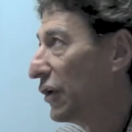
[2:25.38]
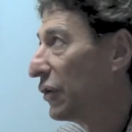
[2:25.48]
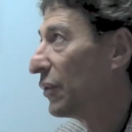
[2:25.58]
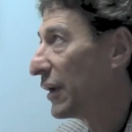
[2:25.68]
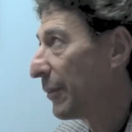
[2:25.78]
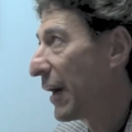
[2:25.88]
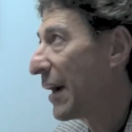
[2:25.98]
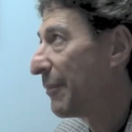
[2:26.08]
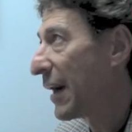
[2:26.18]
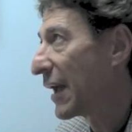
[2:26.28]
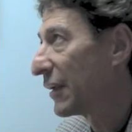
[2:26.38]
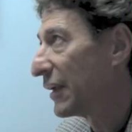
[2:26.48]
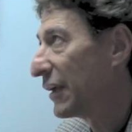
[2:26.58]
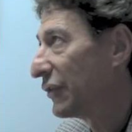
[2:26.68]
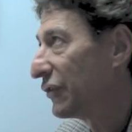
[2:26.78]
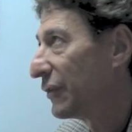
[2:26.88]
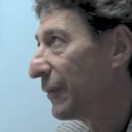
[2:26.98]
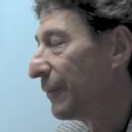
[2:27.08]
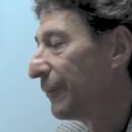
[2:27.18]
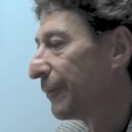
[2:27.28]
you and a pop bottle is
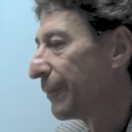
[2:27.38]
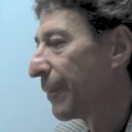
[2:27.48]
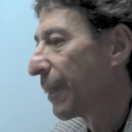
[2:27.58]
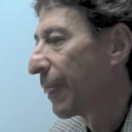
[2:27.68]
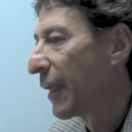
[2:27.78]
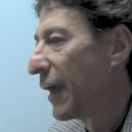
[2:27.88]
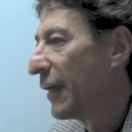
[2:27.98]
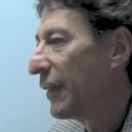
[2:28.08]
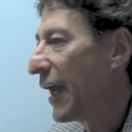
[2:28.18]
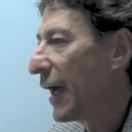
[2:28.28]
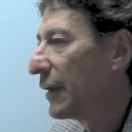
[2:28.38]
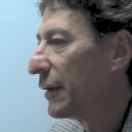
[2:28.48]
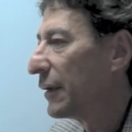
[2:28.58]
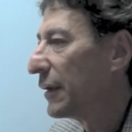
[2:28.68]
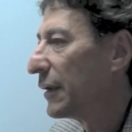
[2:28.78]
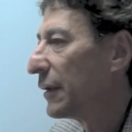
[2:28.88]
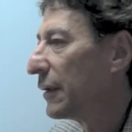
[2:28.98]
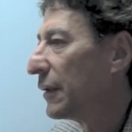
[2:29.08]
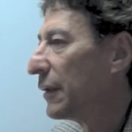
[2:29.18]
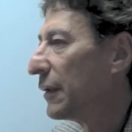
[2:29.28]
that
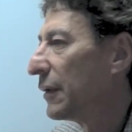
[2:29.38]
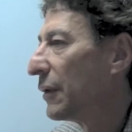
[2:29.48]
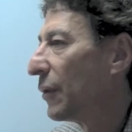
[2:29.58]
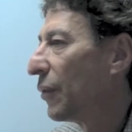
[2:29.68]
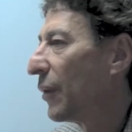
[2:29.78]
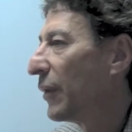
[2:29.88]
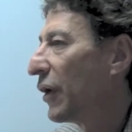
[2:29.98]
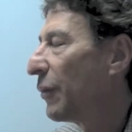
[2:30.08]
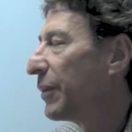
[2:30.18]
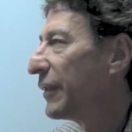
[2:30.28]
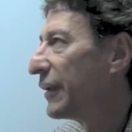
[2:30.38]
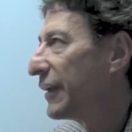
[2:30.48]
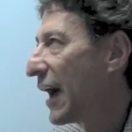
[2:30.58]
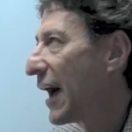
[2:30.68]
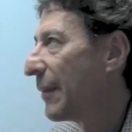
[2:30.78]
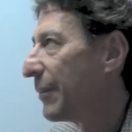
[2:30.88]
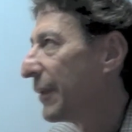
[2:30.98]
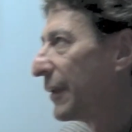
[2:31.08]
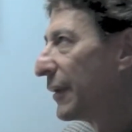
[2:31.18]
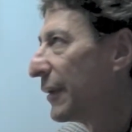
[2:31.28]
when we open the top
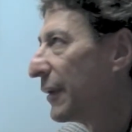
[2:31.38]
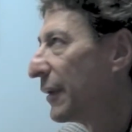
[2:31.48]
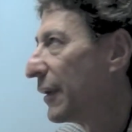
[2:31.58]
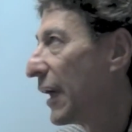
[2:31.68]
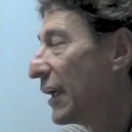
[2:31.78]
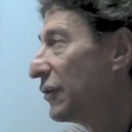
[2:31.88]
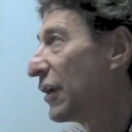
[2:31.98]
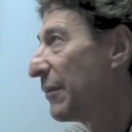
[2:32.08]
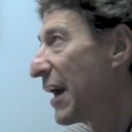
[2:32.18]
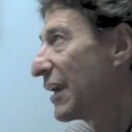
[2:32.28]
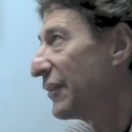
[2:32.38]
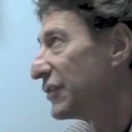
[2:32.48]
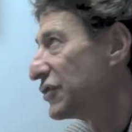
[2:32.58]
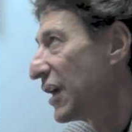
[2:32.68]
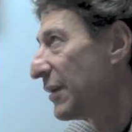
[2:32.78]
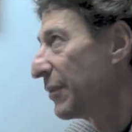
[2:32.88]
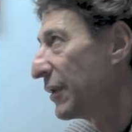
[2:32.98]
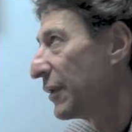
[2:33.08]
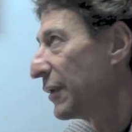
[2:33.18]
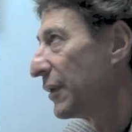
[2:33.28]
and you come out of the
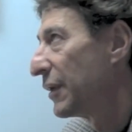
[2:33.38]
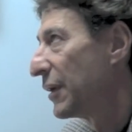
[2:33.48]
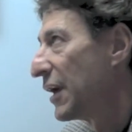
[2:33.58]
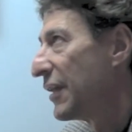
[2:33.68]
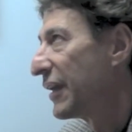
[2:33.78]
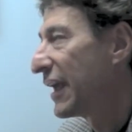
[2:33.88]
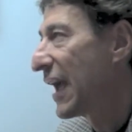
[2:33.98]
chamber, the